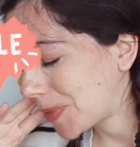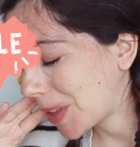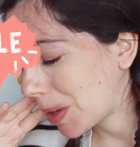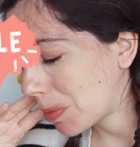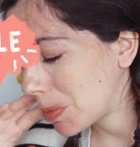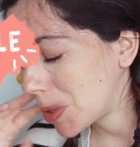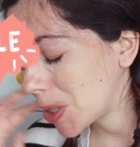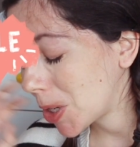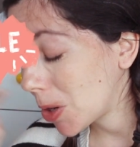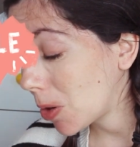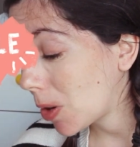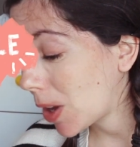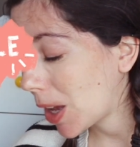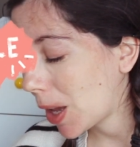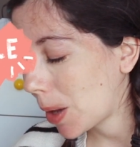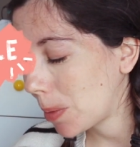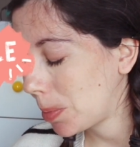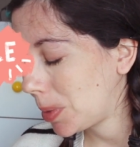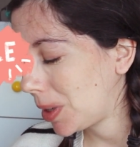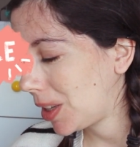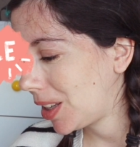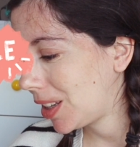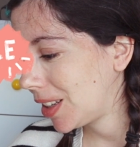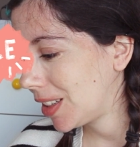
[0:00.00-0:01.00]
I'm so
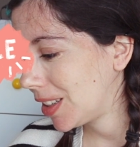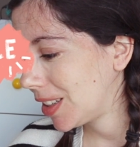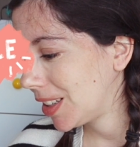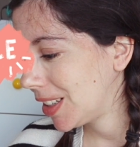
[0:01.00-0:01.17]
happy.